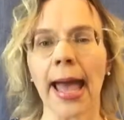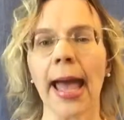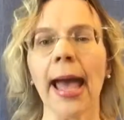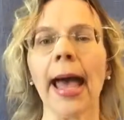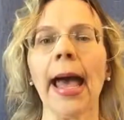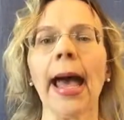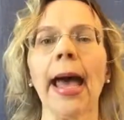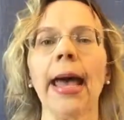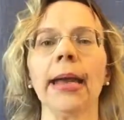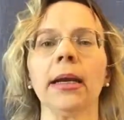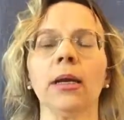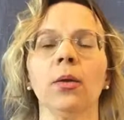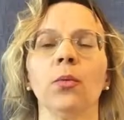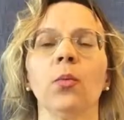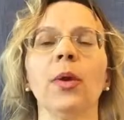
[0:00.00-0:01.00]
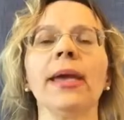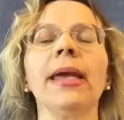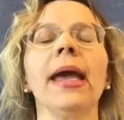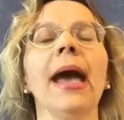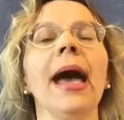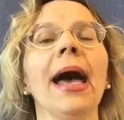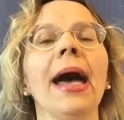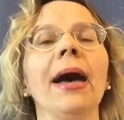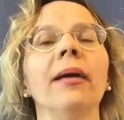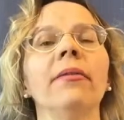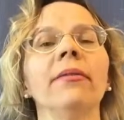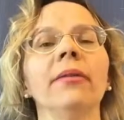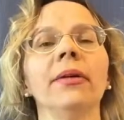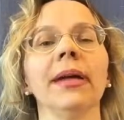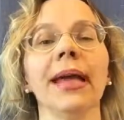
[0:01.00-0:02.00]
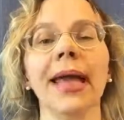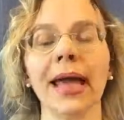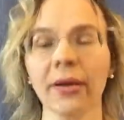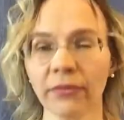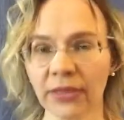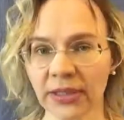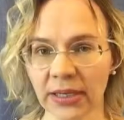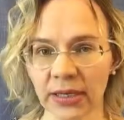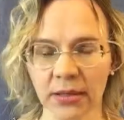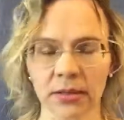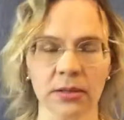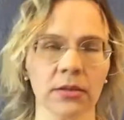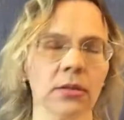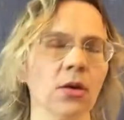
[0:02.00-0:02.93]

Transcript: And we have evidence